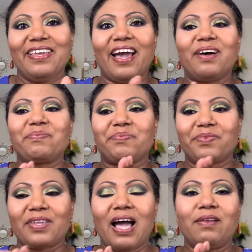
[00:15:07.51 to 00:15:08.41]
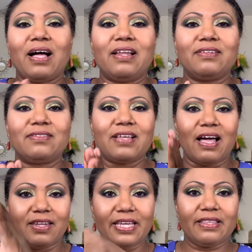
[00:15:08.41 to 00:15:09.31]
yeah I'll, I'll
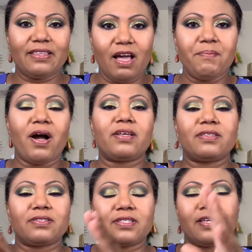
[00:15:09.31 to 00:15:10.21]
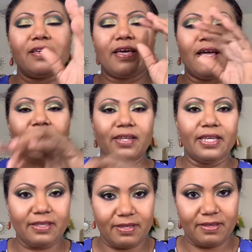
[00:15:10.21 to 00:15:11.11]
i'll link the unboxing and i'll
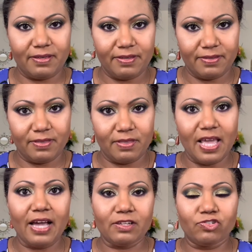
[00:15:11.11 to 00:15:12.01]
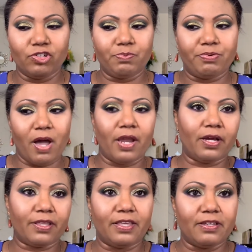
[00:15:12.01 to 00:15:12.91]
link the actual
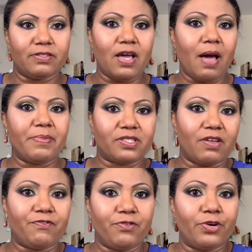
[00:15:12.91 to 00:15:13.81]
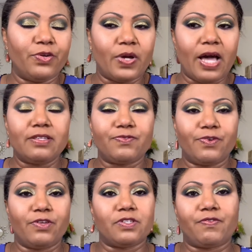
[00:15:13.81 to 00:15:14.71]
product thing to amazon for you guys
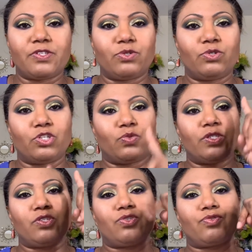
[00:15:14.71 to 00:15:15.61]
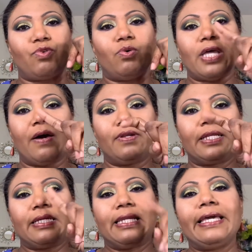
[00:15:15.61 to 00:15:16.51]
for those of us who just wants to scroll down
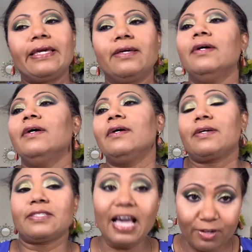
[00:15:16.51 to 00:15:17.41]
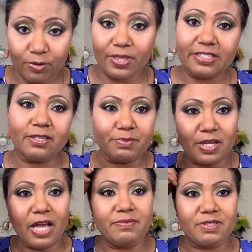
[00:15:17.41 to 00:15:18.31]
and click because i do that
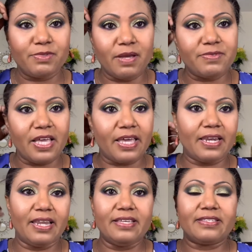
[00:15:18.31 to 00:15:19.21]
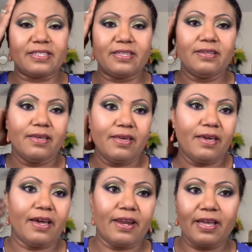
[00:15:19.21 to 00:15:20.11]
sometimes sometimes i get lazy
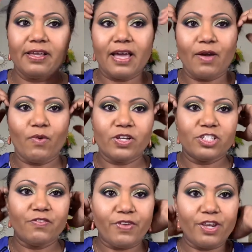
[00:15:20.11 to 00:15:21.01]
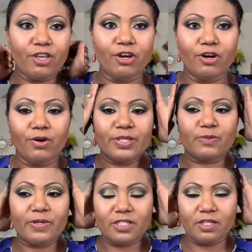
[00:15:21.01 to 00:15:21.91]
and i i watch a video
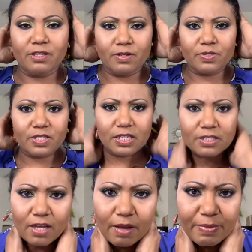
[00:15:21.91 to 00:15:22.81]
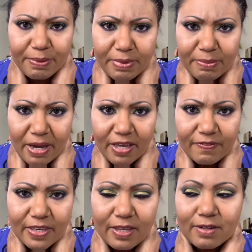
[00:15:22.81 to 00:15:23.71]
especially those tiktok made me buy
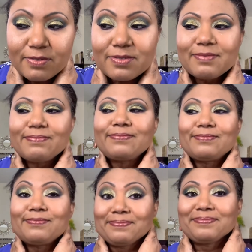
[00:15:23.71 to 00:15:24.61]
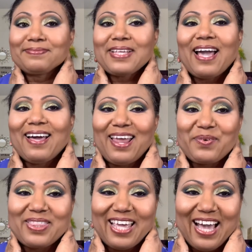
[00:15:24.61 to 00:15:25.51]
videos i like
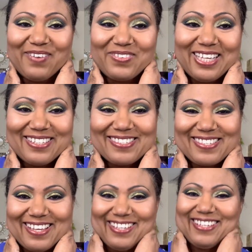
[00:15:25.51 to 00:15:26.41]
when they have links